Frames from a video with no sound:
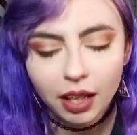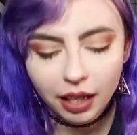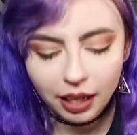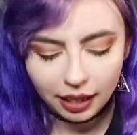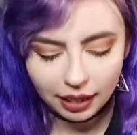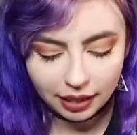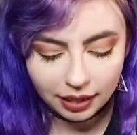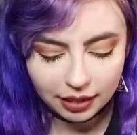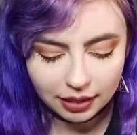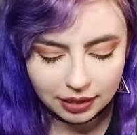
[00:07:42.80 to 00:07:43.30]

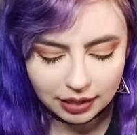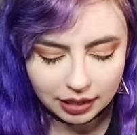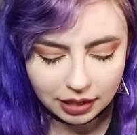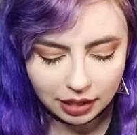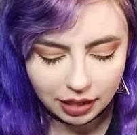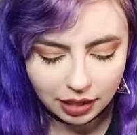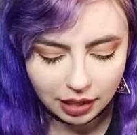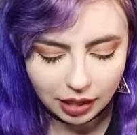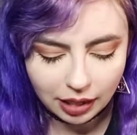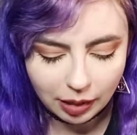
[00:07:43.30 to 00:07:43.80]
is
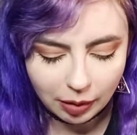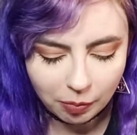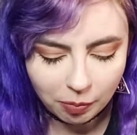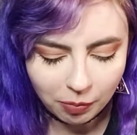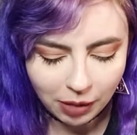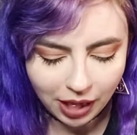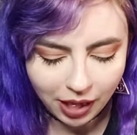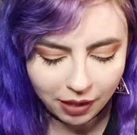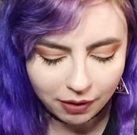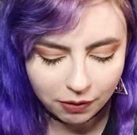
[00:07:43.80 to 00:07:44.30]
the
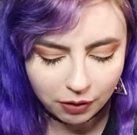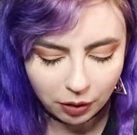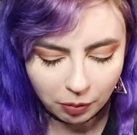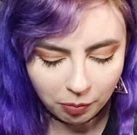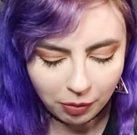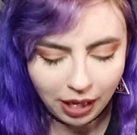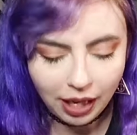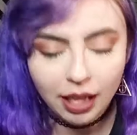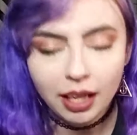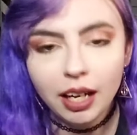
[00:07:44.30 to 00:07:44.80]
Mad for
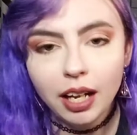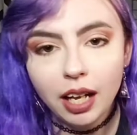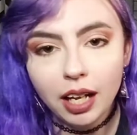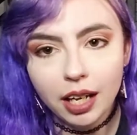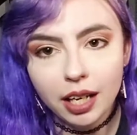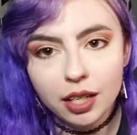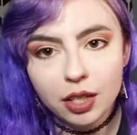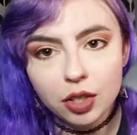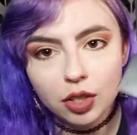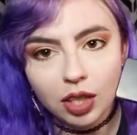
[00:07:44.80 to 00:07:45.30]
Matte
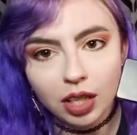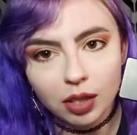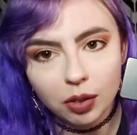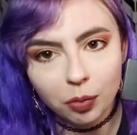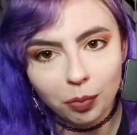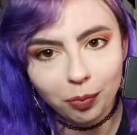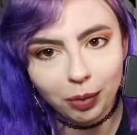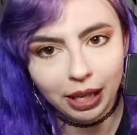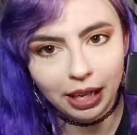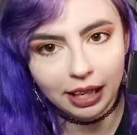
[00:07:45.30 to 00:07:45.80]
eyeshadow
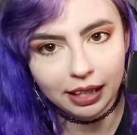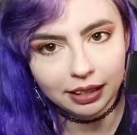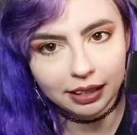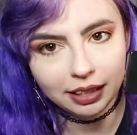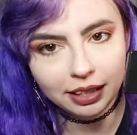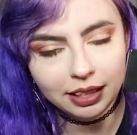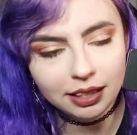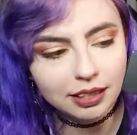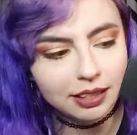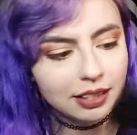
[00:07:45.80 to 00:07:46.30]

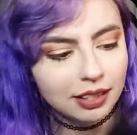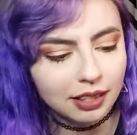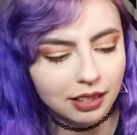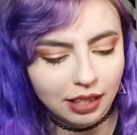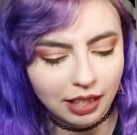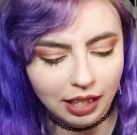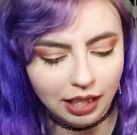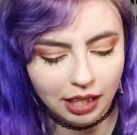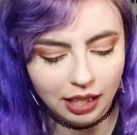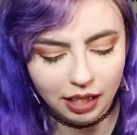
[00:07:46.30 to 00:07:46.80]
palette,
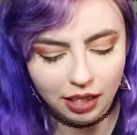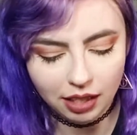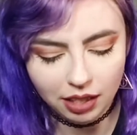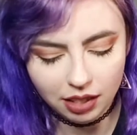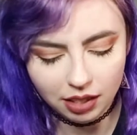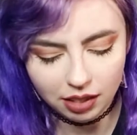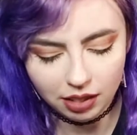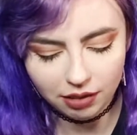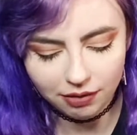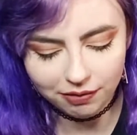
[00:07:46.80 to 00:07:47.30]
and
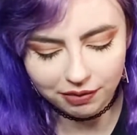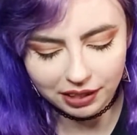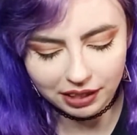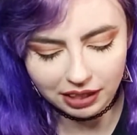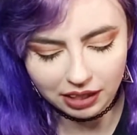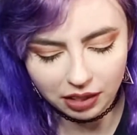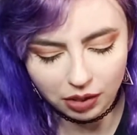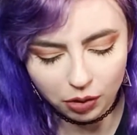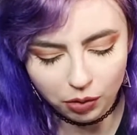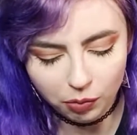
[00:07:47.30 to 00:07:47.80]
if I
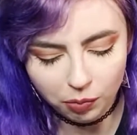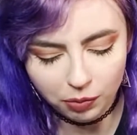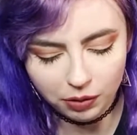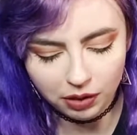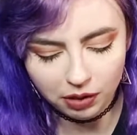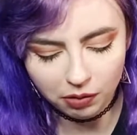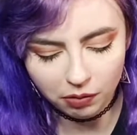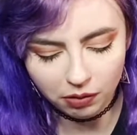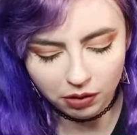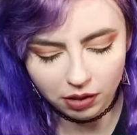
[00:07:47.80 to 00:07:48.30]
can open it
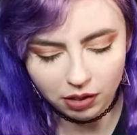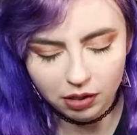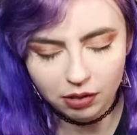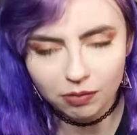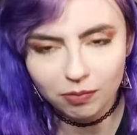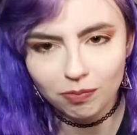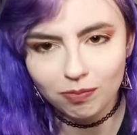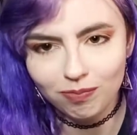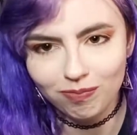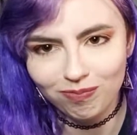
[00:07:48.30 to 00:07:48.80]
without
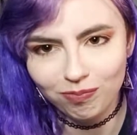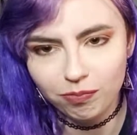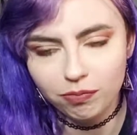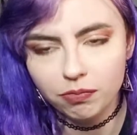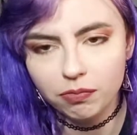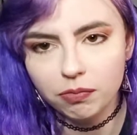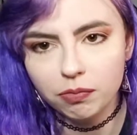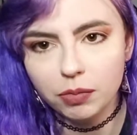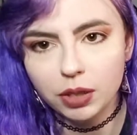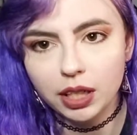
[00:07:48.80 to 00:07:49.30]

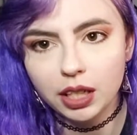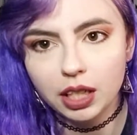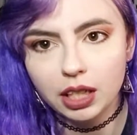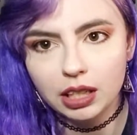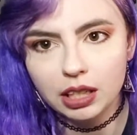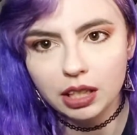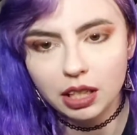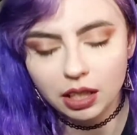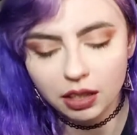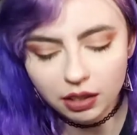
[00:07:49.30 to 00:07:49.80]
breaking a
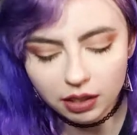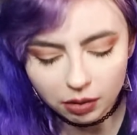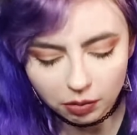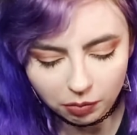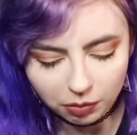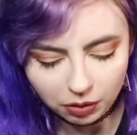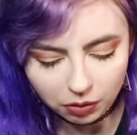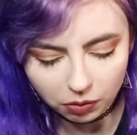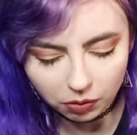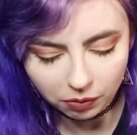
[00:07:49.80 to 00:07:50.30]
nail, that would be
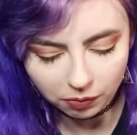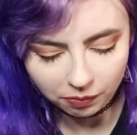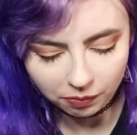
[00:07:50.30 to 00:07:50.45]
cool.